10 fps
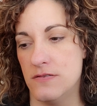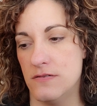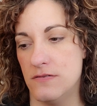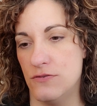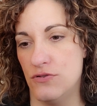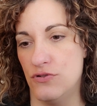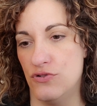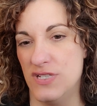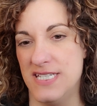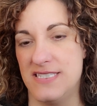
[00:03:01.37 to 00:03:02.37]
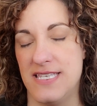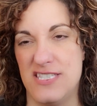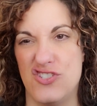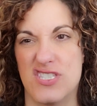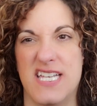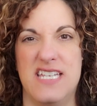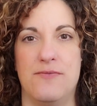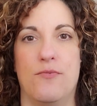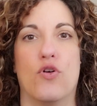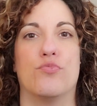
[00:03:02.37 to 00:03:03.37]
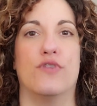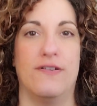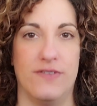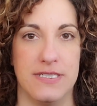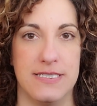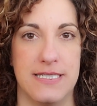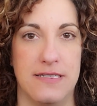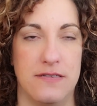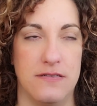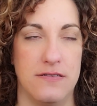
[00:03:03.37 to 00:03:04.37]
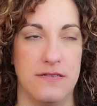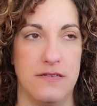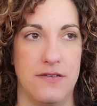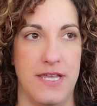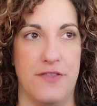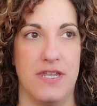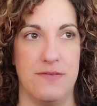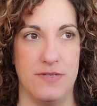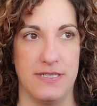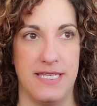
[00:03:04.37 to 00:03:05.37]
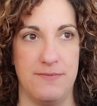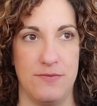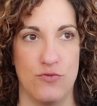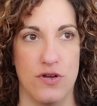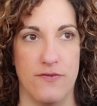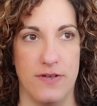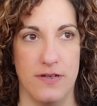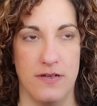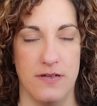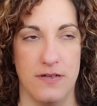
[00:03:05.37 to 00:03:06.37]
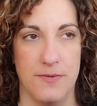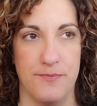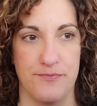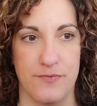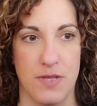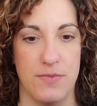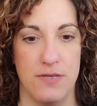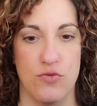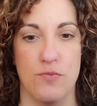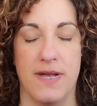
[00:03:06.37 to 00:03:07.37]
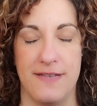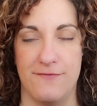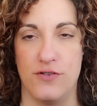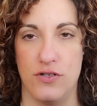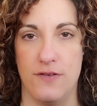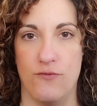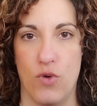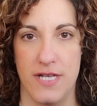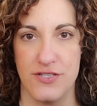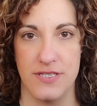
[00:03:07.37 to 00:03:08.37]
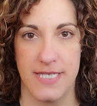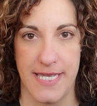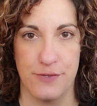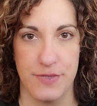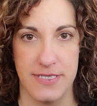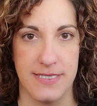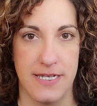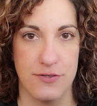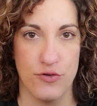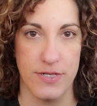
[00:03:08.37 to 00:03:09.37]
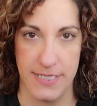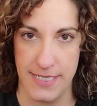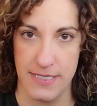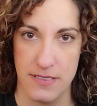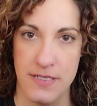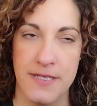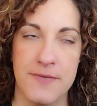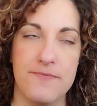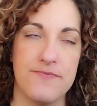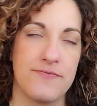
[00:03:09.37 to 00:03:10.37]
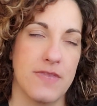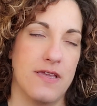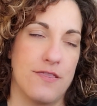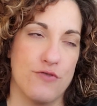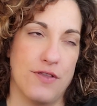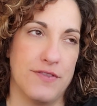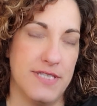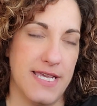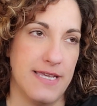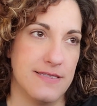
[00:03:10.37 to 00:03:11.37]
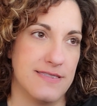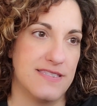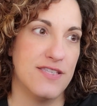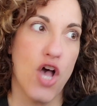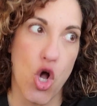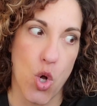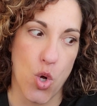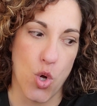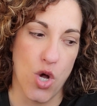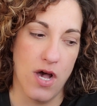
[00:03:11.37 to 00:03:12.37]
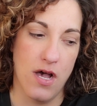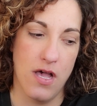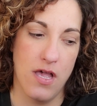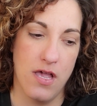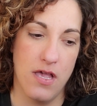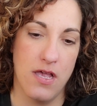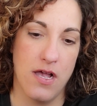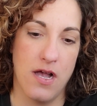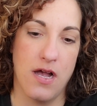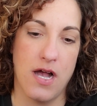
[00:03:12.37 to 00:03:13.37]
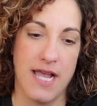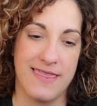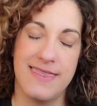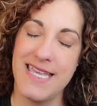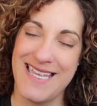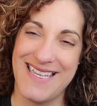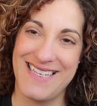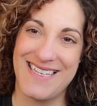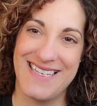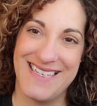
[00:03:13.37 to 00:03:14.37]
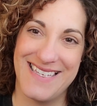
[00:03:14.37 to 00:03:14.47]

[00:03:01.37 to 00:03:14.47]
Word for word: oh, it's, it's just kind of more prevalent now that I've been keeping more of a, um, being more mindful of watching the calories that are going in throughout the day. And so I think